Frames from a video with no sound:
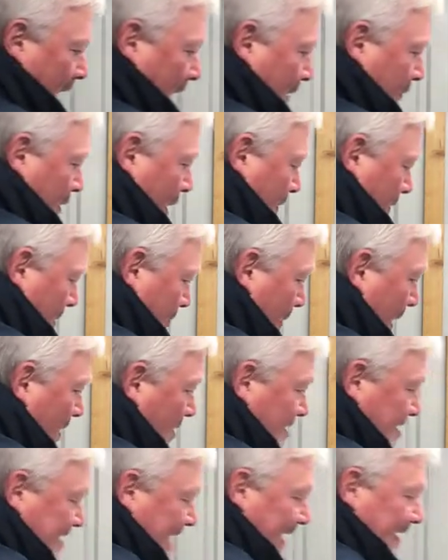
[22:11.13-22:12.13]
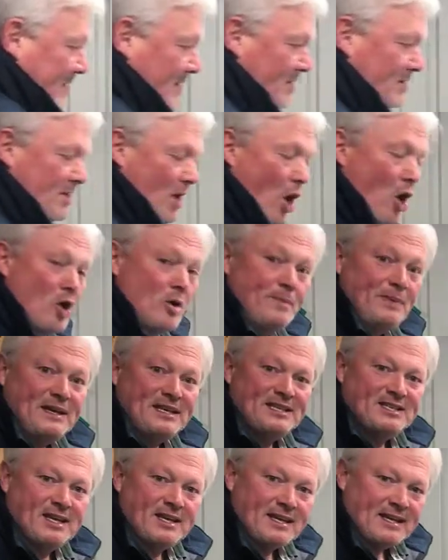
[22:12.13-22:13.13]
I've got the bog standard
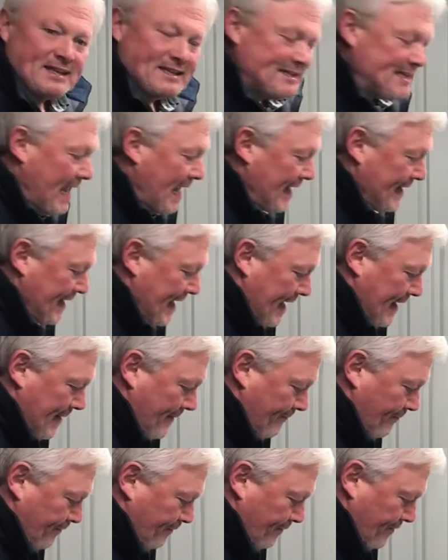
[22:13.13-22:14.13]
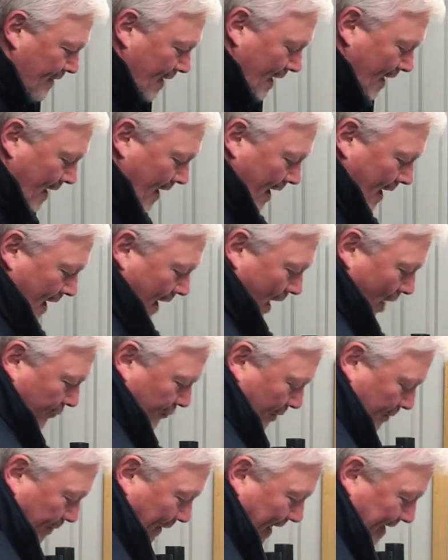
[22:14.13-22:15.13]
IBC container.
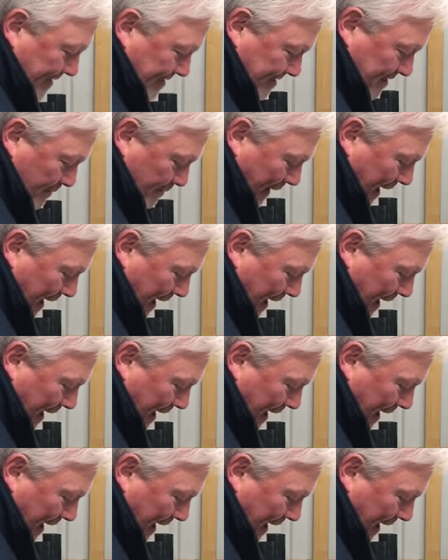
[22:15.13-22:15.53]
I've replaced the